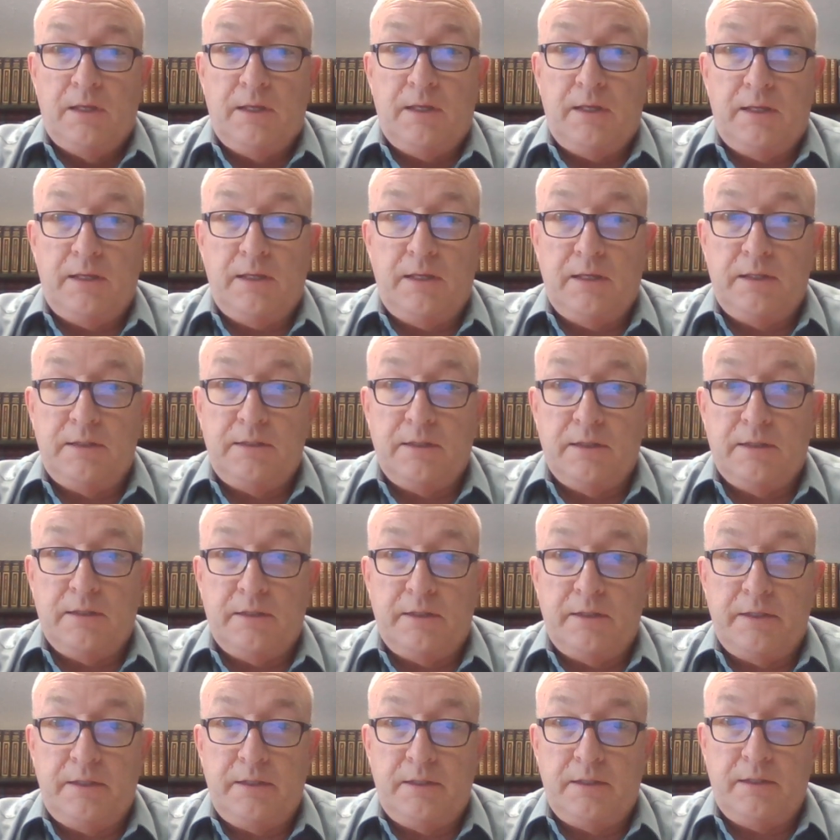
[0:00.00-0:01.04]
And, uh,
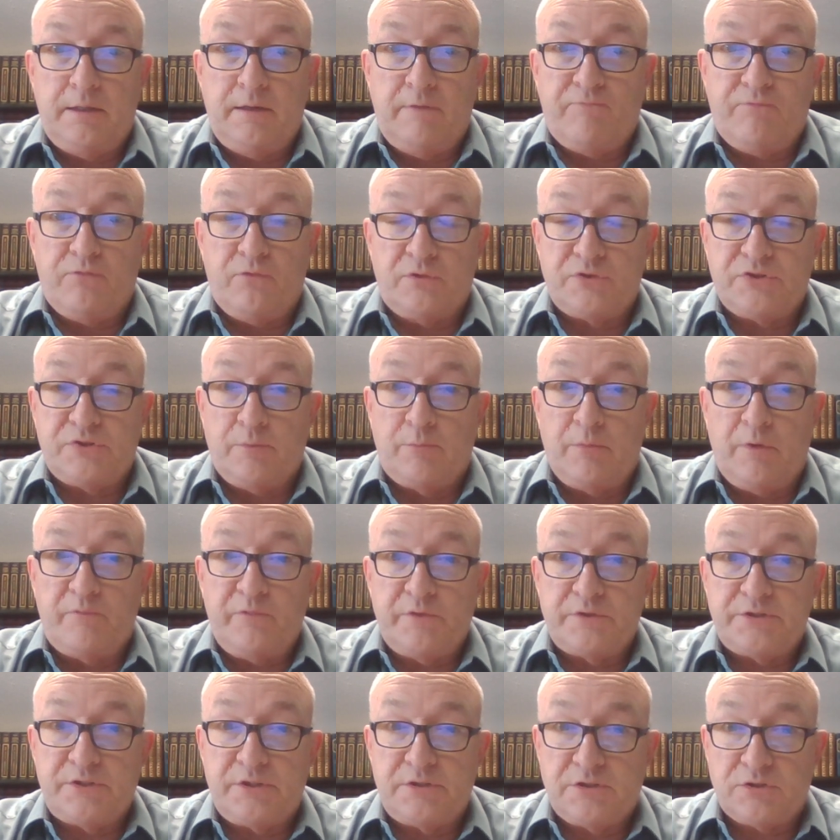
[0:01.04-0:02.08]
and, for some of
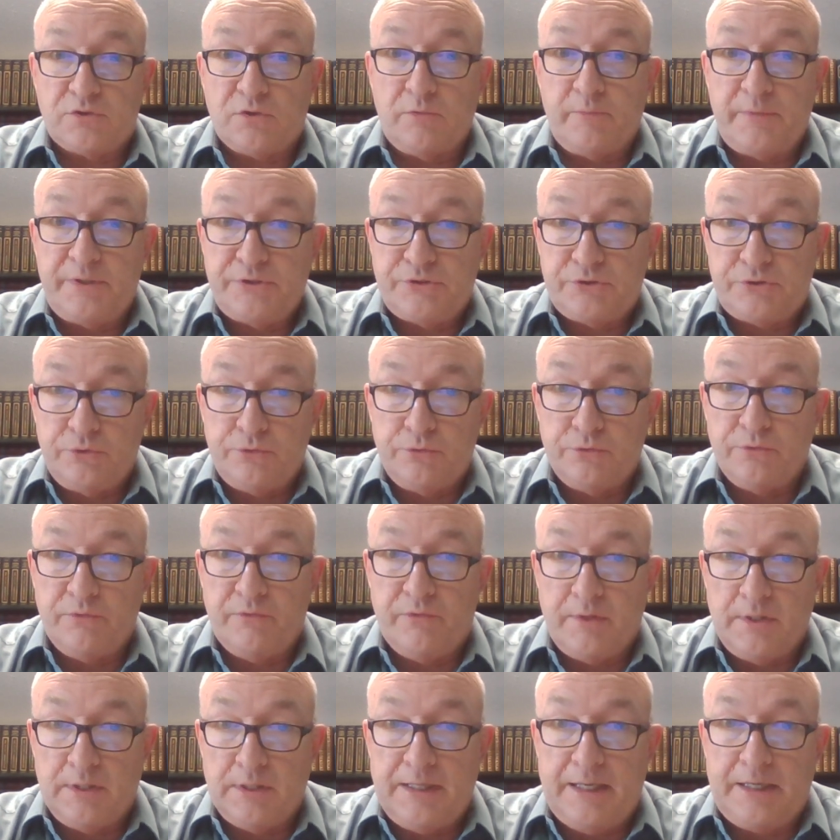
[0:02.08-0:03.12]
us, it's going to be sooner
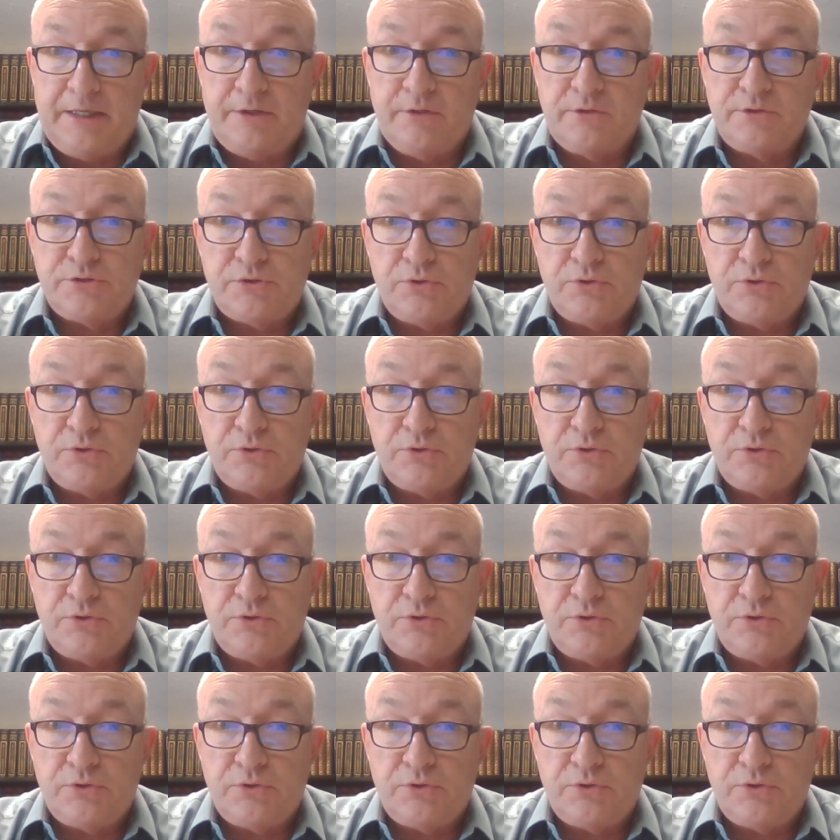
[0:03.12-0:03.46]
than later.